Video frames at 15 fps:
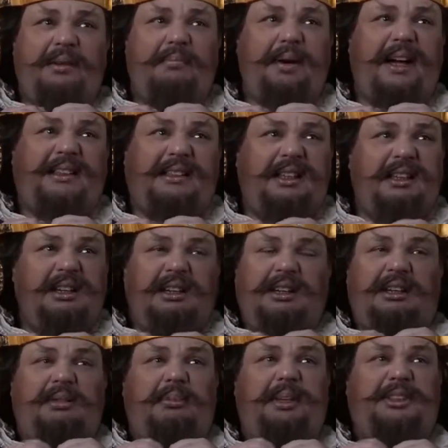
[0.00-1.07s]
But
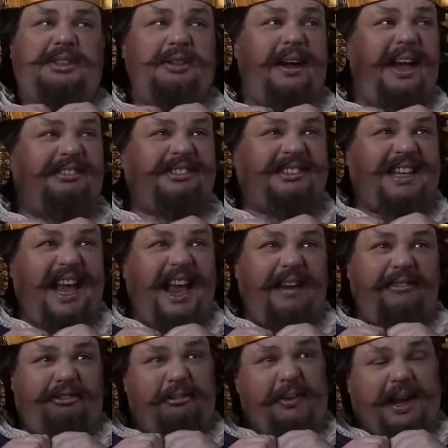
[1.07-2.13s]
you have
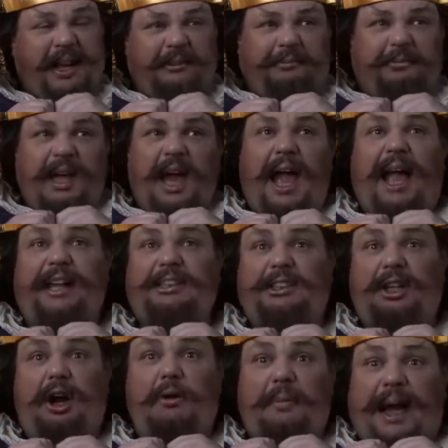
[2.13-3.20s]
saved me, and
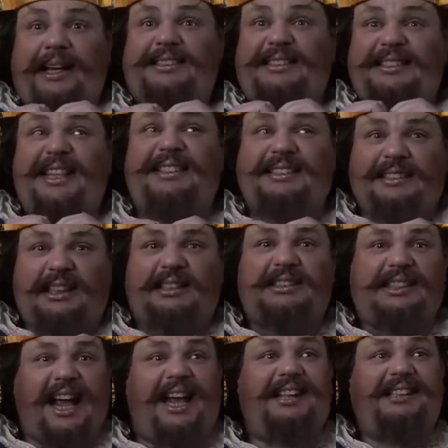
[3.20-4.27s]
so my sister
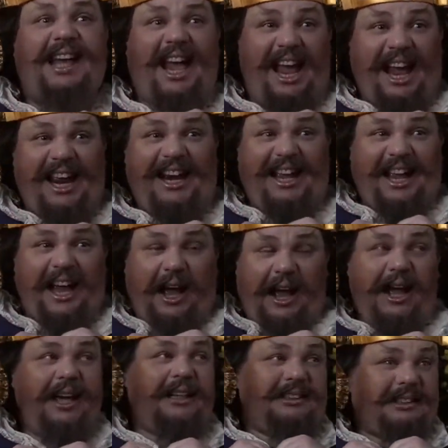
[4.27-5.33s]
Titania,
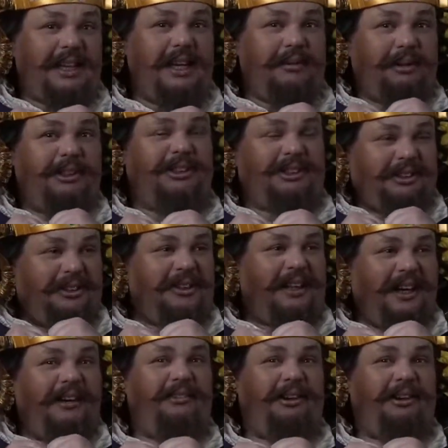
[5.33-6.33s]
she will surely